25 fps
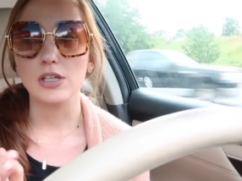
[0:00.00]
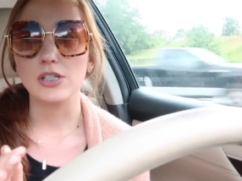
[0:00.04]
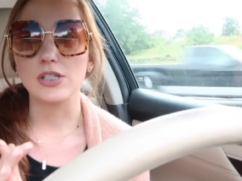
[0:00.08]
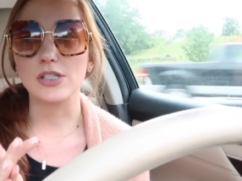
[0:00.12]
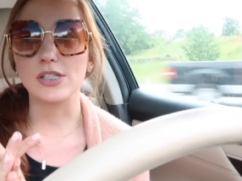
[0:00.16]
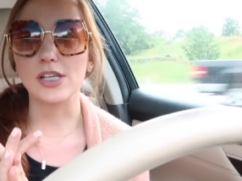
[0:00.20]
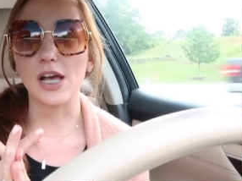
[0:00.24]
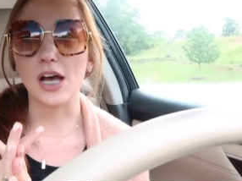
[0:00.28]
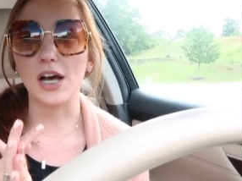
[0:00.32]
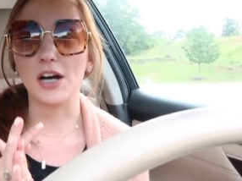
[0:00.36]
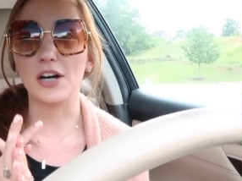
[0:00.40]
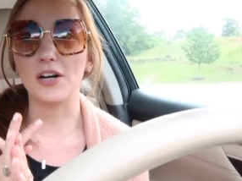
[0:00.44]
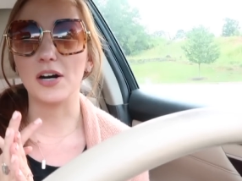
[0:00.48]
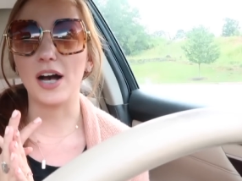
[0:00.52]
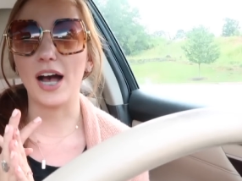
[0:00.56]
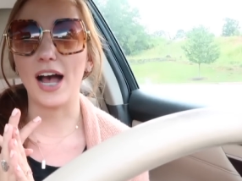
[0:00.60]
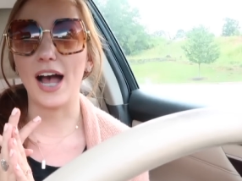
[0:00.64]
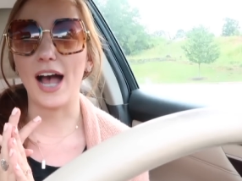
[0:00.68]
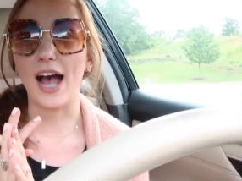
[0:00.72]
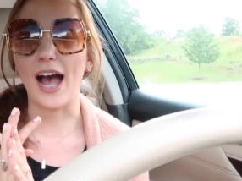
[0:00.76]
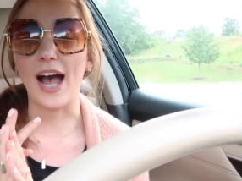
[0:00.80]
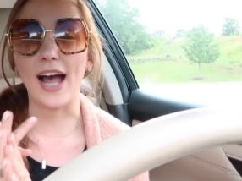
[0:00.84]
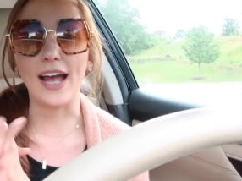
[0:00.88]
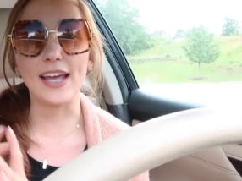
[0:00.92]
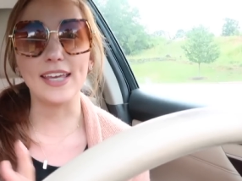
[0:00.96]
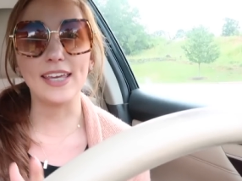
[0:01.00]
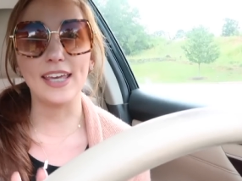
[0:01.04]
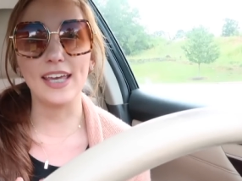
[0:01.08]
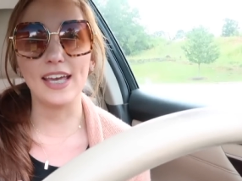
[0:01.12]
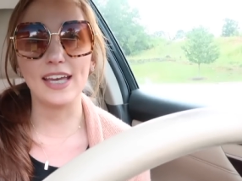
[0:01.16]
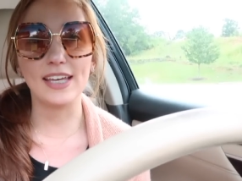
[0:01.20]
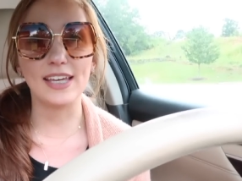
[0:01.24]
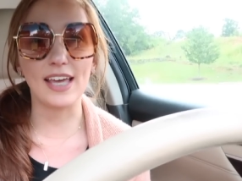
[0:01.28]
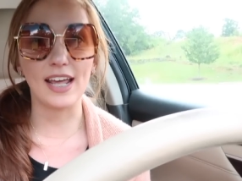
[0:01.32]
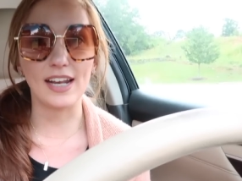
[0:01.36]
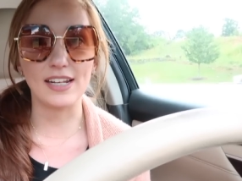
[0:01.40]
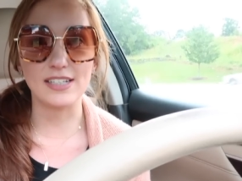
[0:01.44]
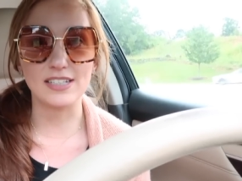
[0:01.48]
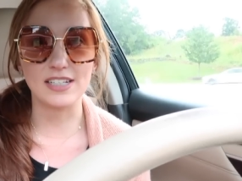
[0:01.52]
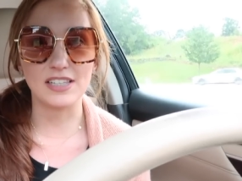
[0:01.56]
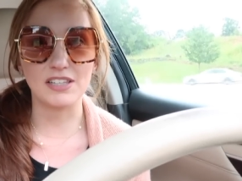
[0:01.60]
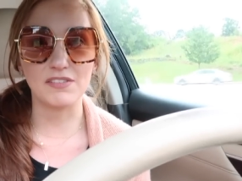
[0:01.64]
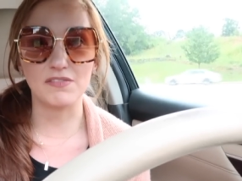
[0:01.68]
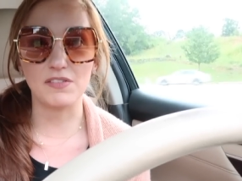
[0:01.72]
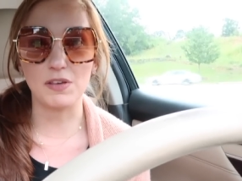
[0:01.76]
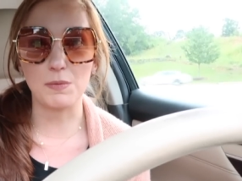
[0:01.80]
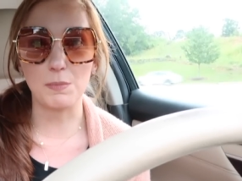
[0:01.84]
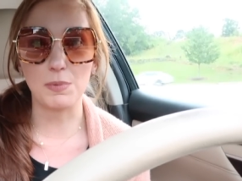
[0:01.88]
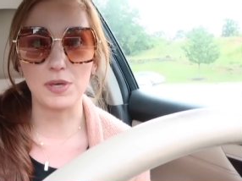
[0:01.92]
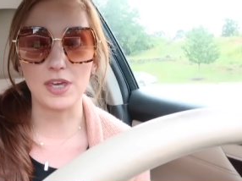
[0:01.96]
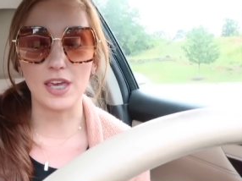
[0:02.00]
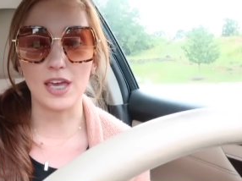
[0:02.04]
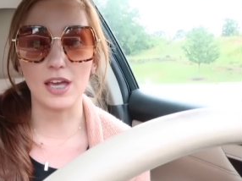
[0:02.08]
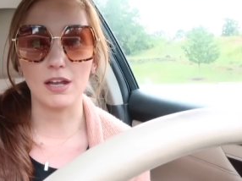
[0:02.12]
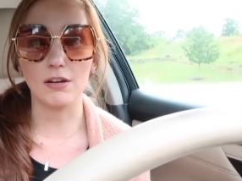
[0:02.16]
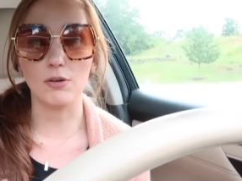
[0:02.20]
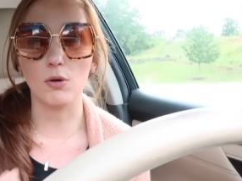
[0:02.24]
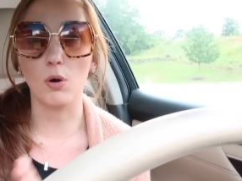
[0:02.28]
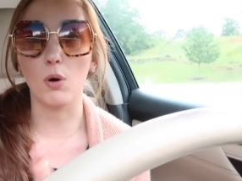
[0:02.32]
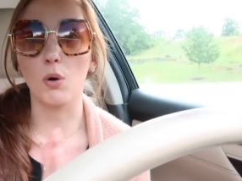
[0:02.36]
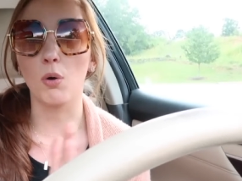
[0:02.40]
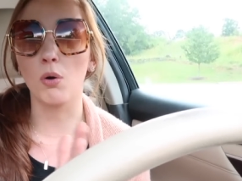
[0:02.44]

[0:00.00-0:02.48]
So I can't get into the VPN